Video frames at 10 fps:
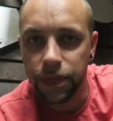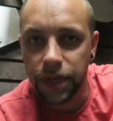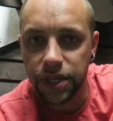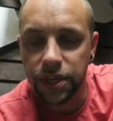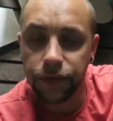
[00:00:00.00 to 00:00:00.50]

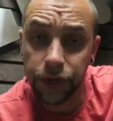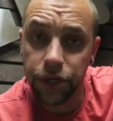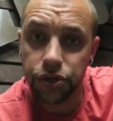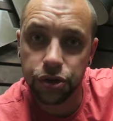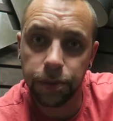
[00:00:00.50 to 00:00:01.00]
the different
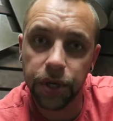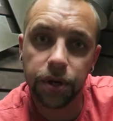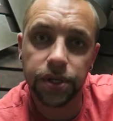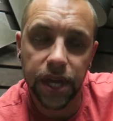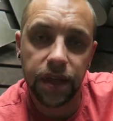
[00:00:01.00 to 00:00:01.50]

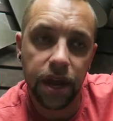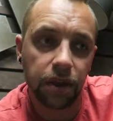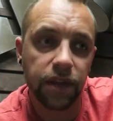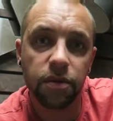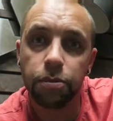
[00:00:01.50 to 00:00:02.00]
contributors, and then
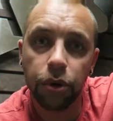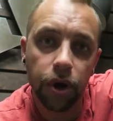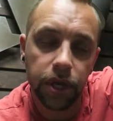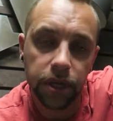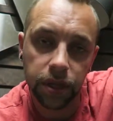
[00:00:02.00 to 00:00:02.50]
I'll even
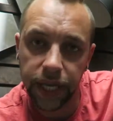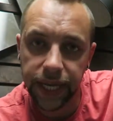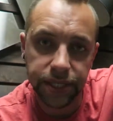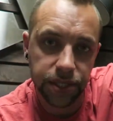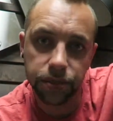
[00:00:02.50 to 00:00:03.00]
put
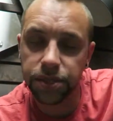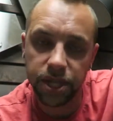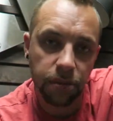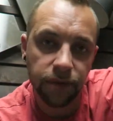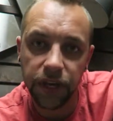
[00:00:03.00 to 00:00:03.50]
links to
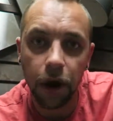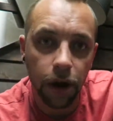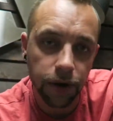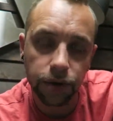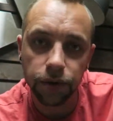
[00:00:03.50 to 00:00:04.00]
some of the
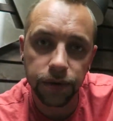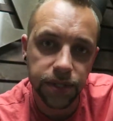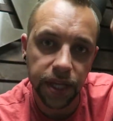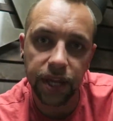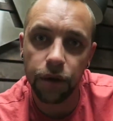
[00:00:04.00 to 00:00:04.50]

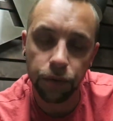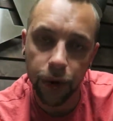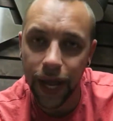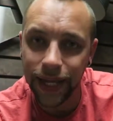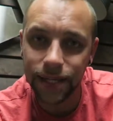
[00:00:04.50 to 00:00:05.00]
articles that they
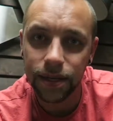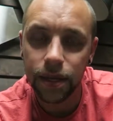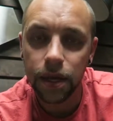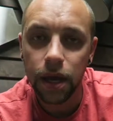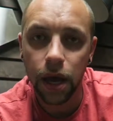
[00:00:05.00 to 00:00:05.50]
write,
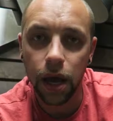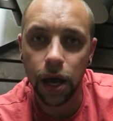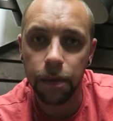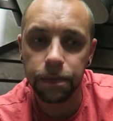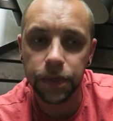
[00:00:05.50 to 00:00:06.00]

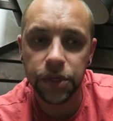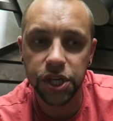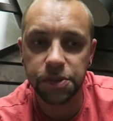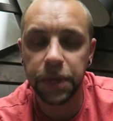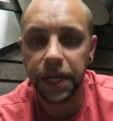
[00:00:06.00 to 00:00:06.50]

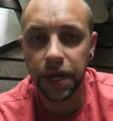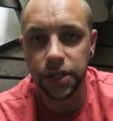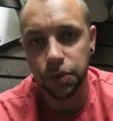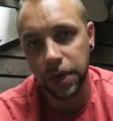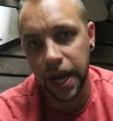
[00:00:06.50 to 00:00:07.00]
just
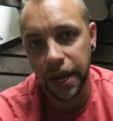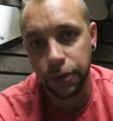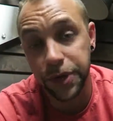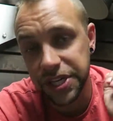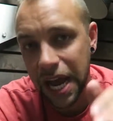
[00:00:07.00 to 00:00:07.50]
because when I
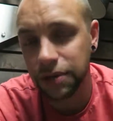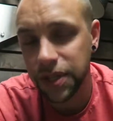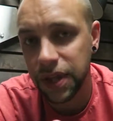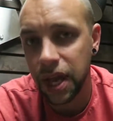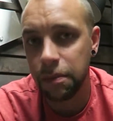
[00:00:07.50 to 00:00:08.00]
reach out
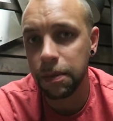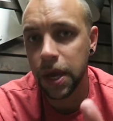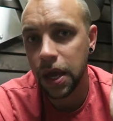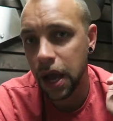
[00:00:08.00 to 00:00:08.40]
to them,